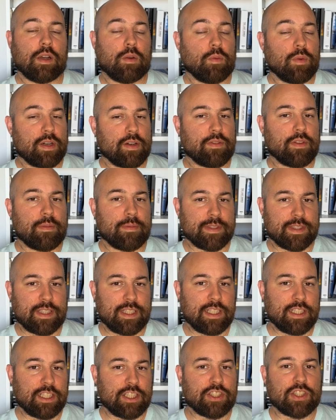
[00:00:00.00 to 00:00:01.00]
One of them is in
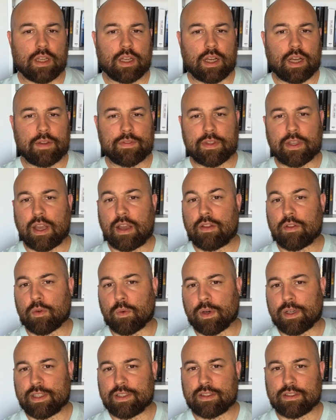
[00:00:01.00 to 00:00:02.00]
English and the other
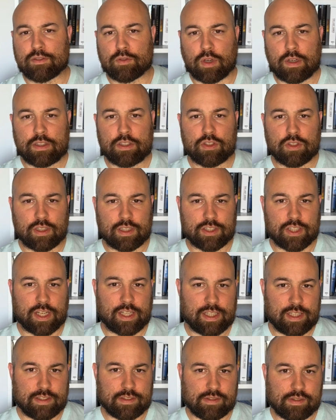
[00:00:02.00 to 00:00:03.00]
one is in traditional
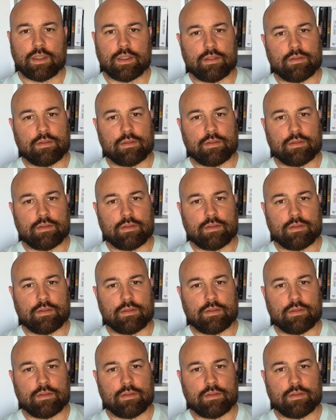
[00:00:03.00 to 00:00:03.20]
Chinese.